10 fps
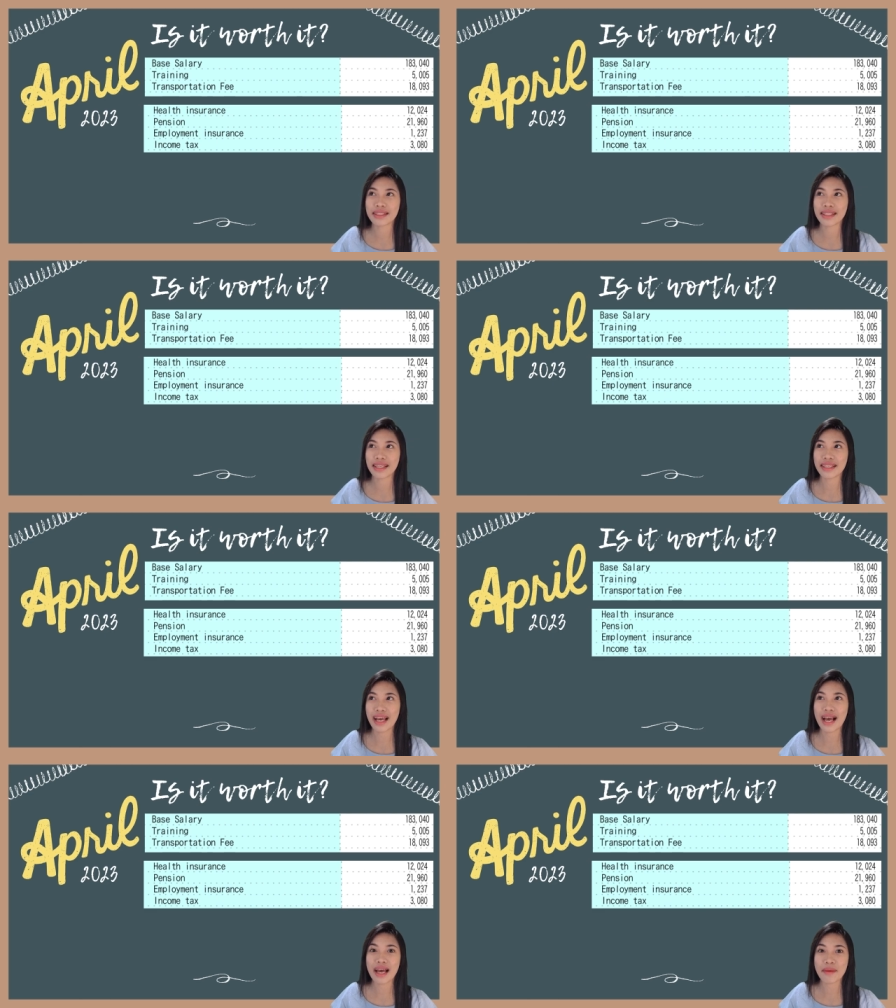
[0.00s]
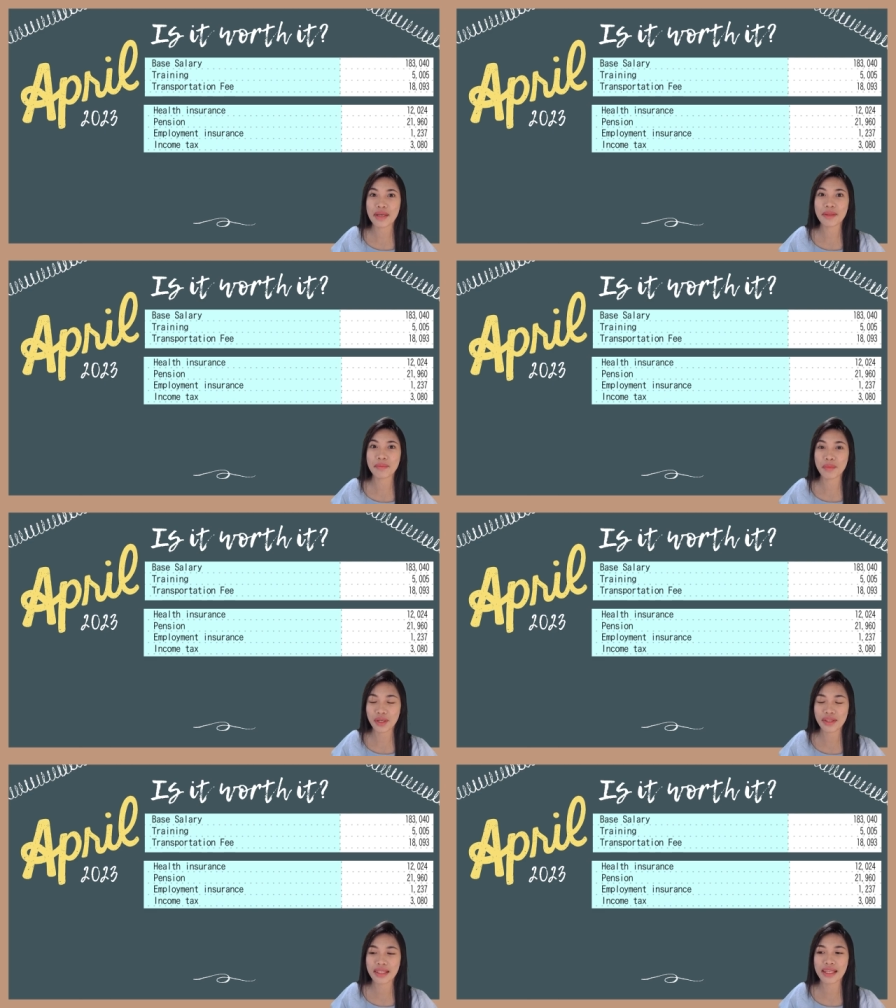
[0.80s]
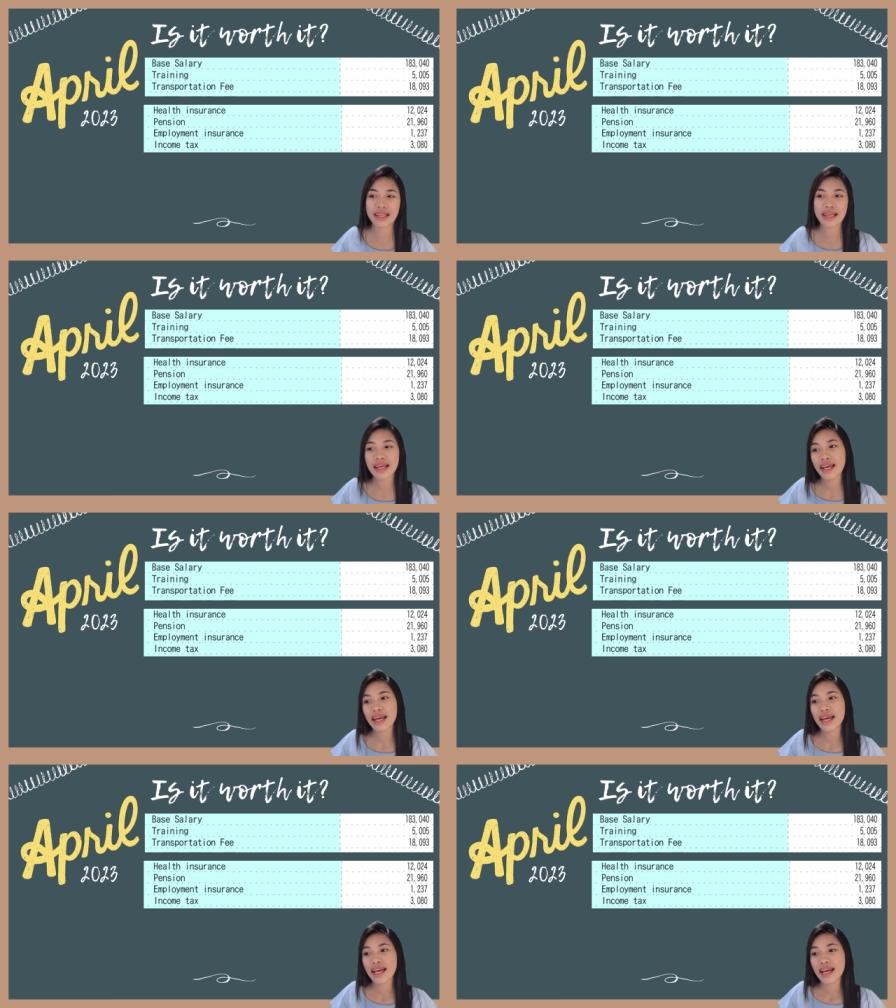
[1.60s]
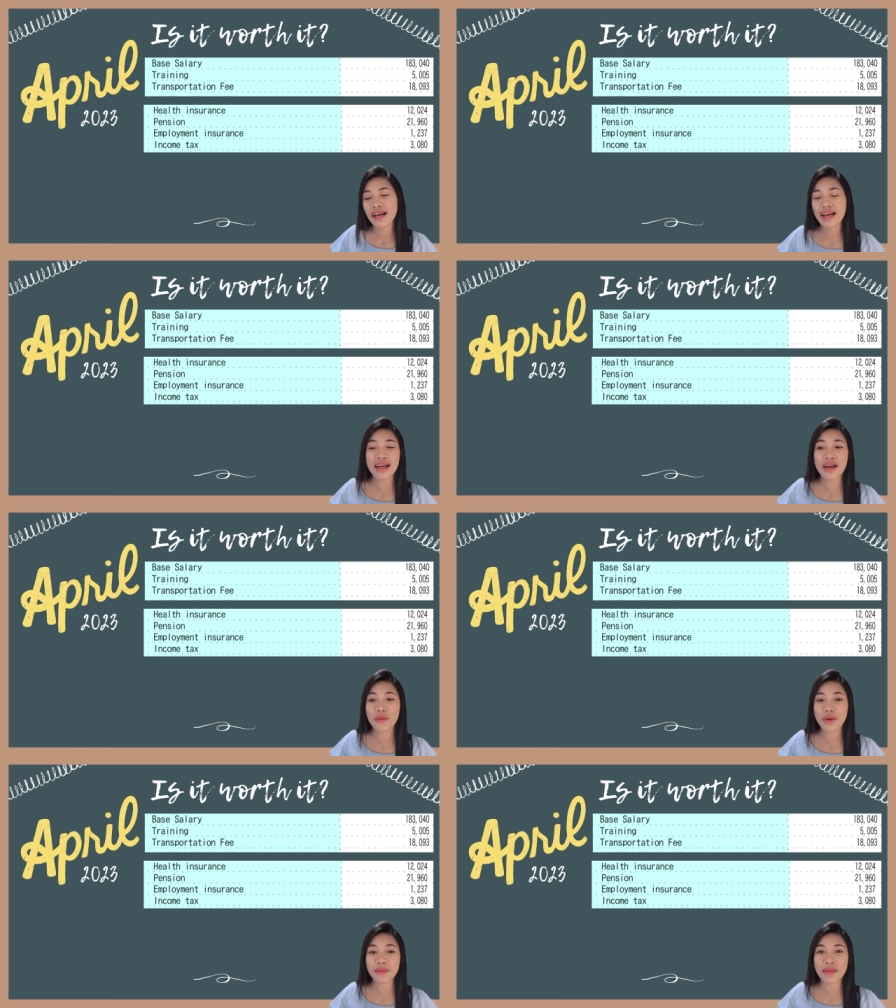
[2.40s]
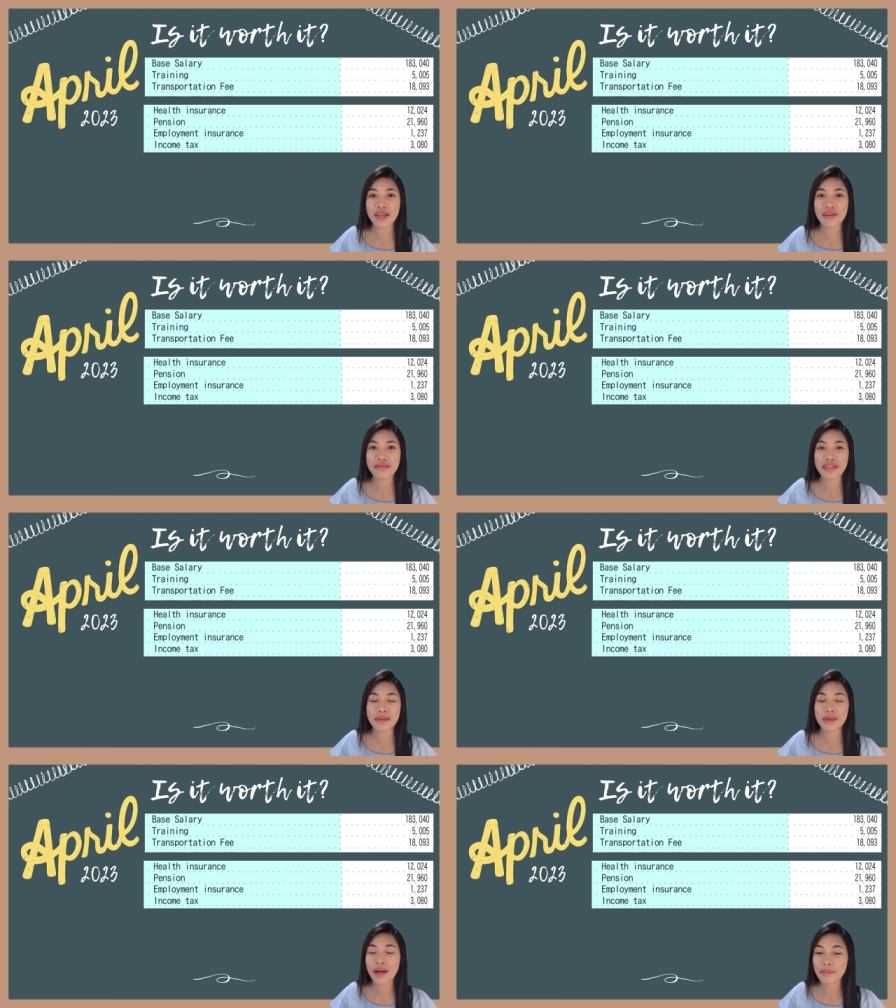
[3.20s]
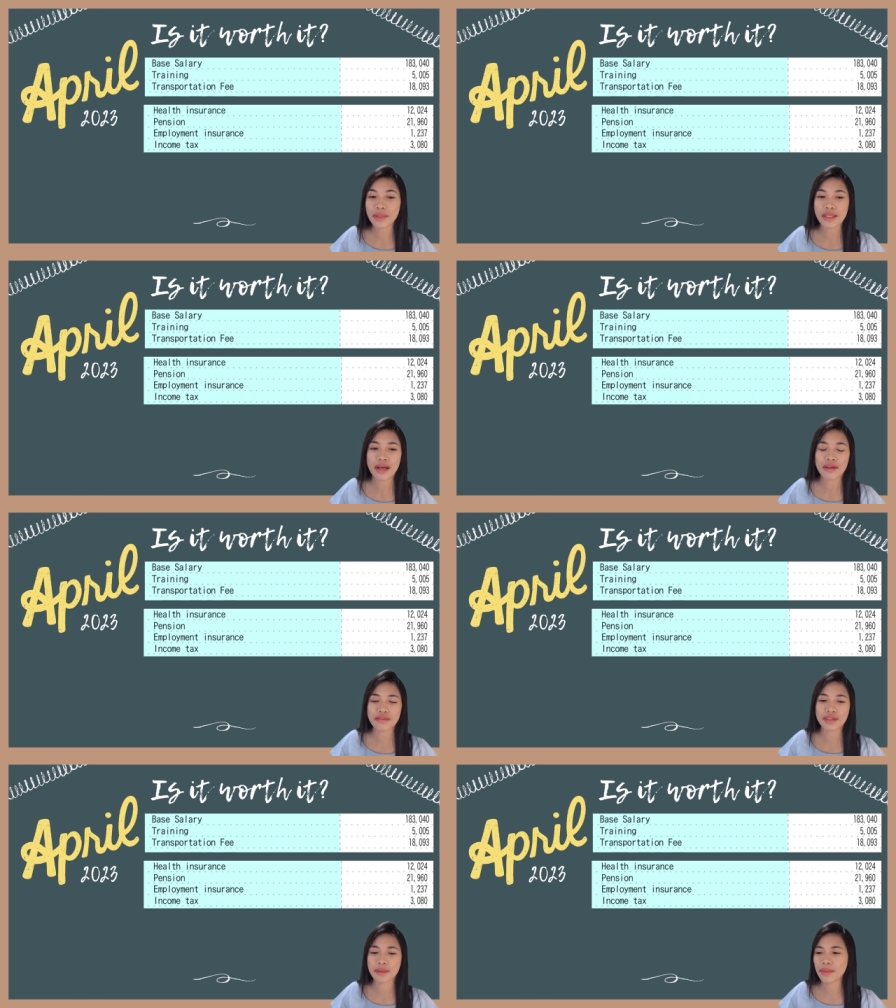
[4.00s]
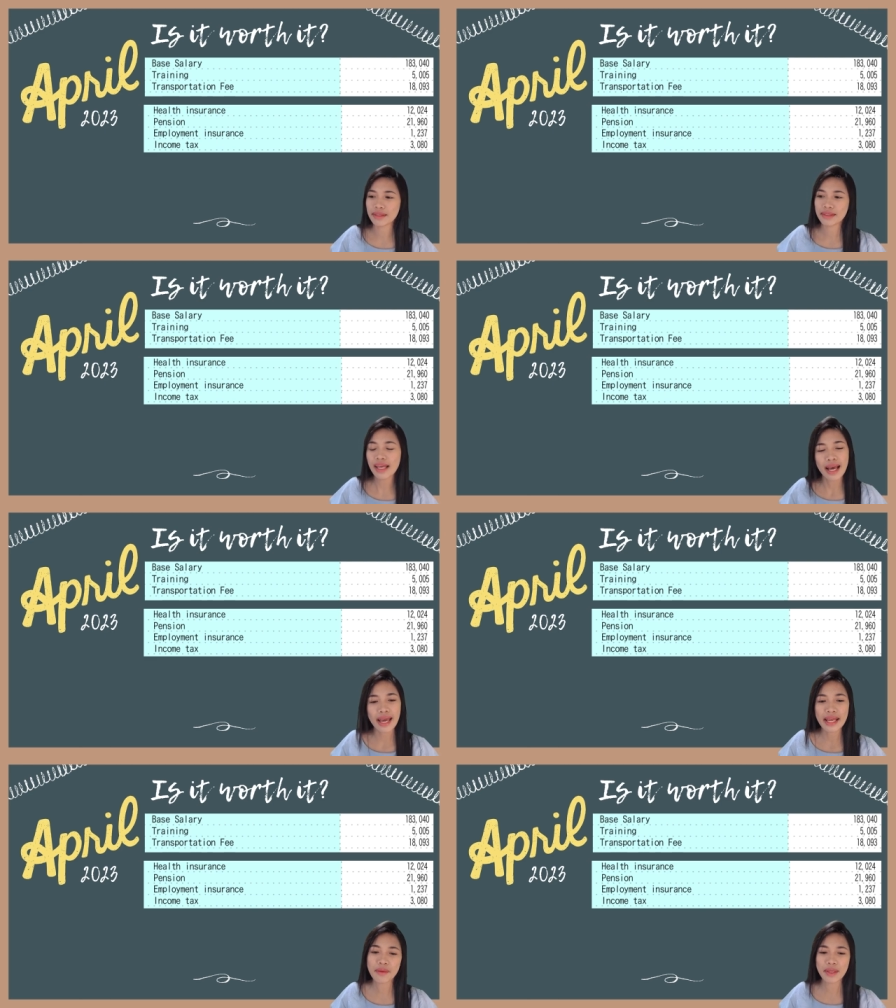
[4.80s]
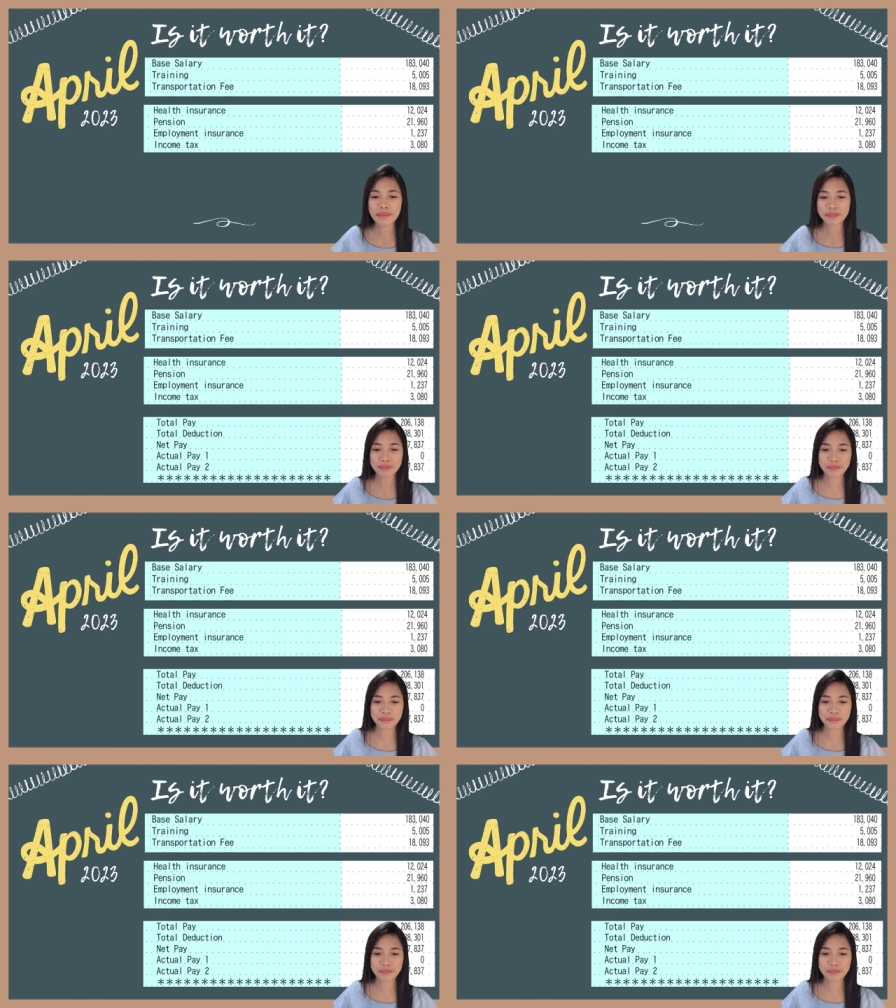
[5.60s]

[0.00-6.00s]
like yeah, a bit more than uh, what my comp- company offered. But yeah, anyway.